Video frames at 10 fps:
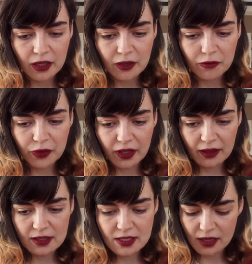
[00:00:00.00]
for the other
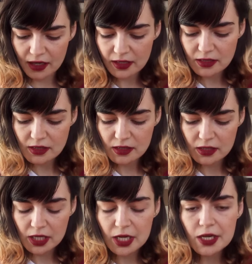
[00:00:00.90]
signs.
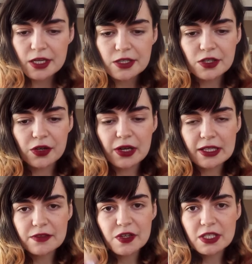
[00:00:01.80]
So let's
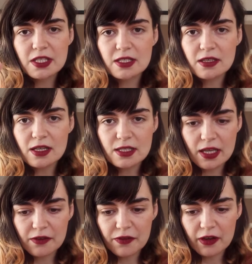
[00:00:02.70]
first discuss that
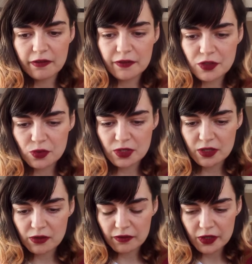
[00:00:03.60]
Five of Swords in
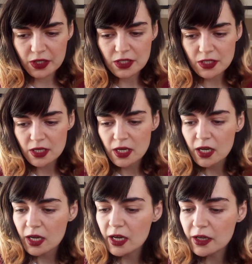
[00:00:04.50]
reverse.
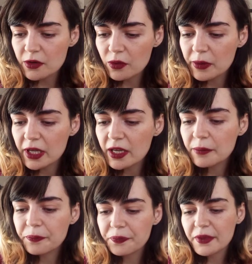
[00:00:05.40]
It normally,
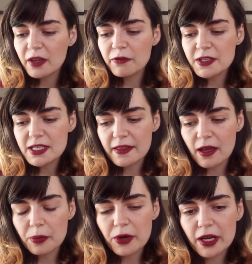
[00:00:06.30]
if it's in the
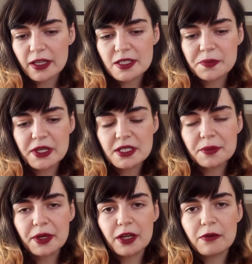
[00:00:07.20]
upright, it speaks
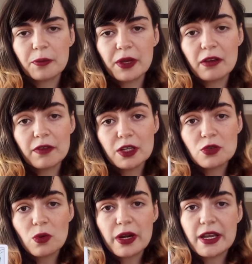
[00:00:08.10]
about being
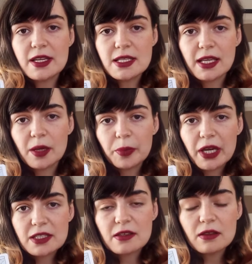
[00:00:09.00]
victorious in a
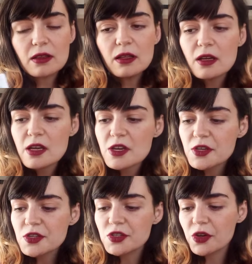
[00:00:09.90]
battle.
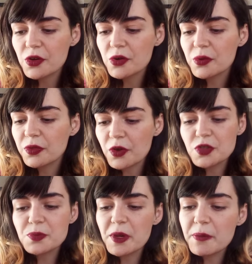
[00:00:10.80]
So those
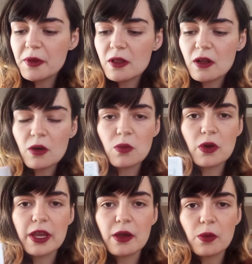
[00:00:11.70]
people are
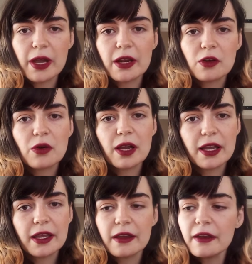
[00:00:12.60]
walking away and
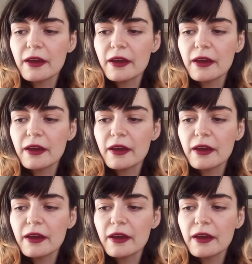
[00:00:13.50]
crying